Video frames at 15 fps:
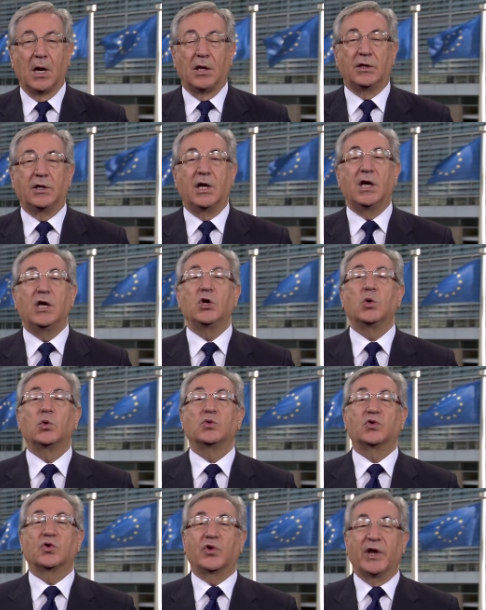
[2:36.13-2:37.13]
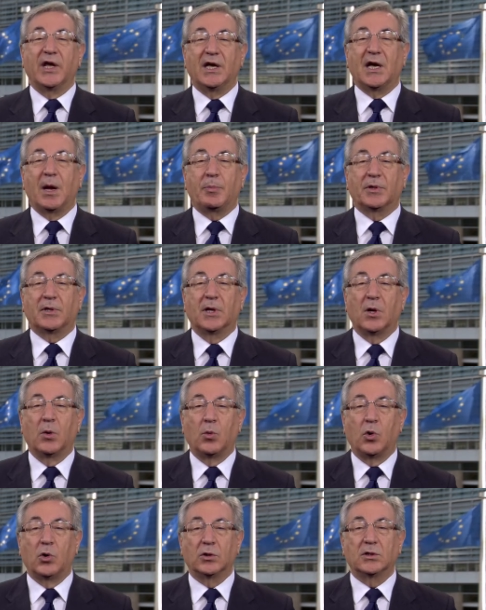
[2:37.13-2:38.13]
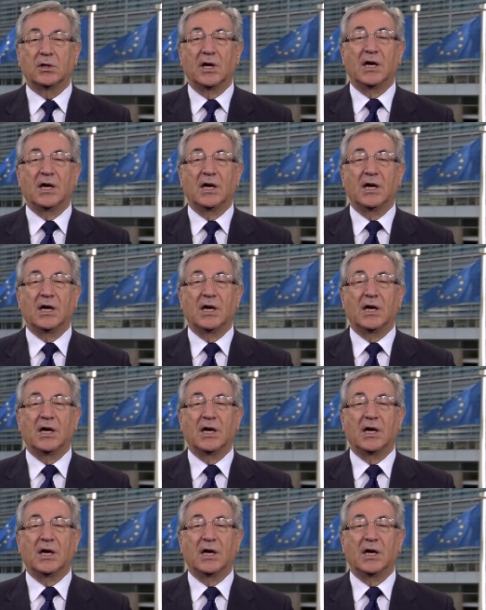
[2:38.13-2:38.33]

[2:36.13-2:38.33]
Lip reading: The EU's Green Capital Award